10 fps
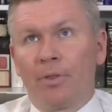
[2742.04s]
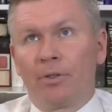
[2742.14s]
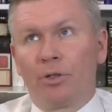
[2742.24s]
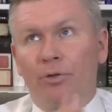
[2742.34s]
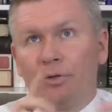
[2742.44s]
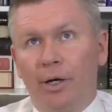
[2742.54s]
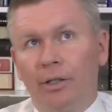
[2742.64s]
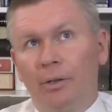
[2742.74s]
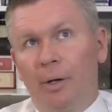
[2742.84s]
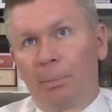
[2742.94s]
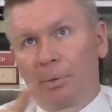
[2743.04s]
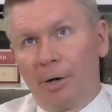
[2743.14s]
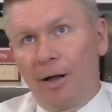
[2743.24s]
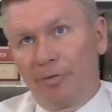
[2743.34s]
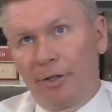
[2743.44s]
To follow a
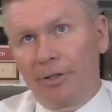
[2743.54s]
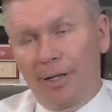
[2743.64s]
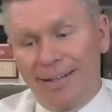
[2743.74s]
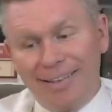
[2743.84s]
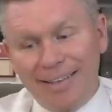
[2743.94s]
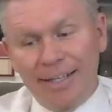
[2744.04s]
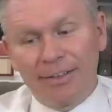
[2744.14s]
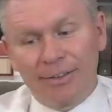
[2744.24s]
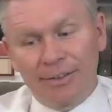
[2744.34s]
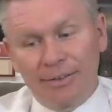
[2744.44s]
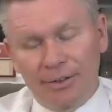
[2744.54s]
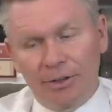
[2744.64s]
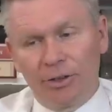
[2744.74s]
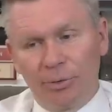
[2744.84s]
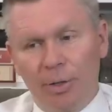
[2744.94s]
prophet in this
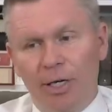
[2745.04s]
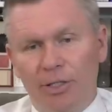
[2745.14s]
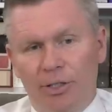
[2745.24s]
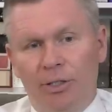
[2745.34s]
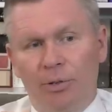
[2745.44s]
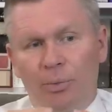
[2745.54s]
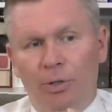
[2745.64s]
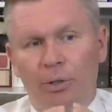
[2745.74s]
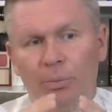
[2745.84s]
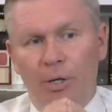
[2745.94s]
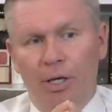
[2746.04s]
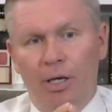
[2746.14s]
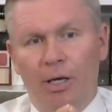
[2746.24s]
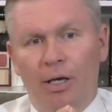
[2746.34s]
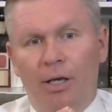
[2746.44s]
situation would be